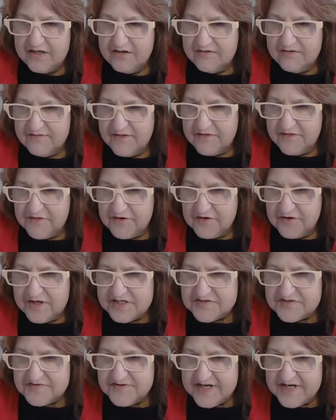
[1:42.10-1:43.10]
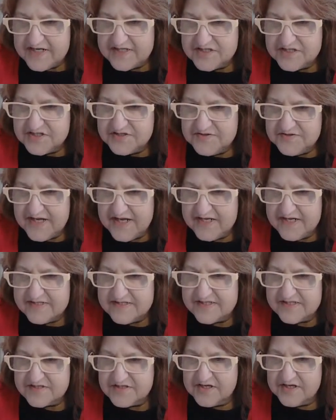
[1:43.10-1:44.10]
You're in the 30s for the next 2
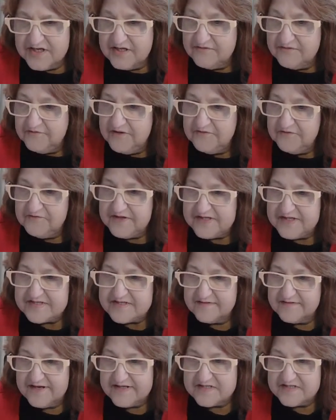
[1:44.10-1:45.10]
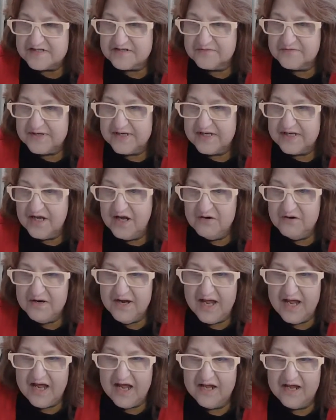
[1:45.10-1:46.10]
days. It's going to hit 50s the rest of the week.
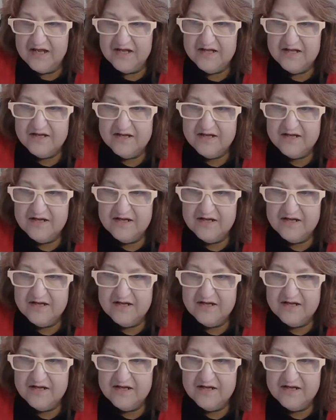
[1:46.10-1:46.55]
Okay.